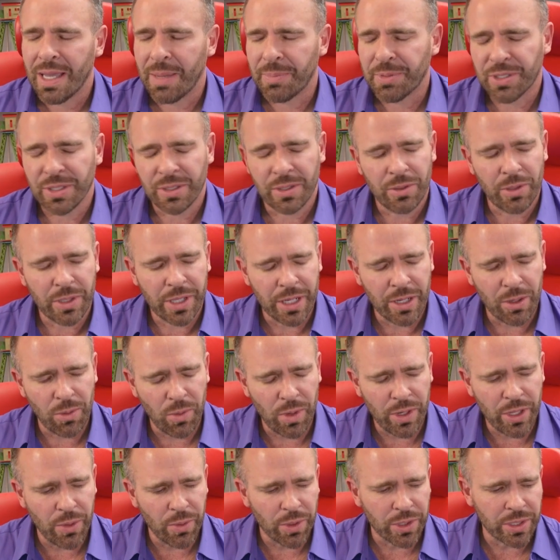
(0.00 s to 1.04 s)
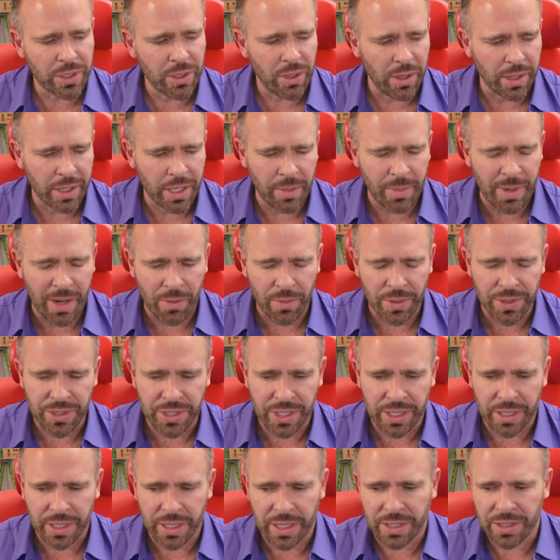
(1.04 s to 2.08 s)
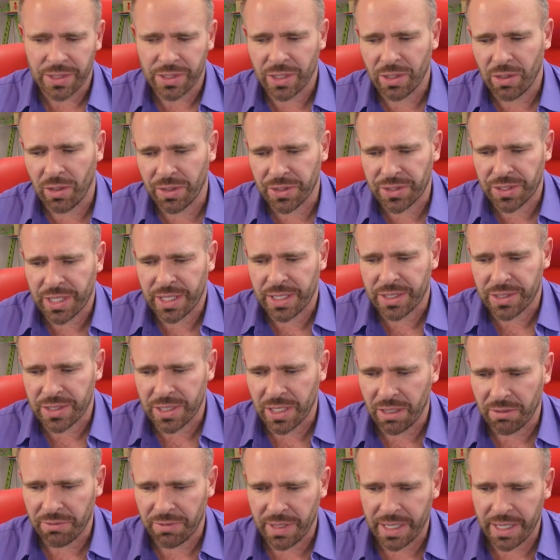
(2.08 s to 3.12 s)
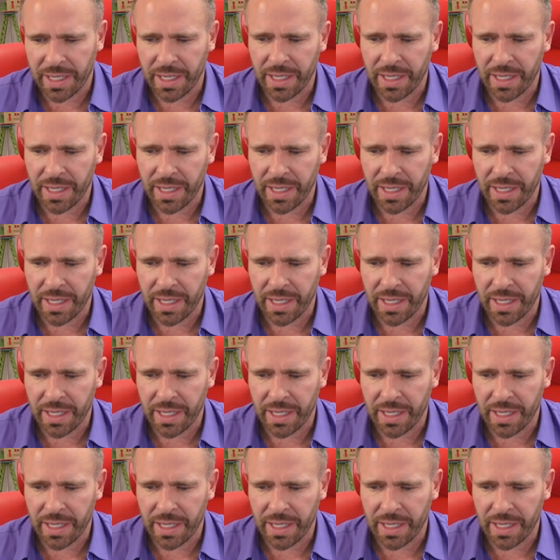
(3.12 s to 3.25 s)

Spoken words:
Absolutely. When you were talking about resilience and all this kind of stuff,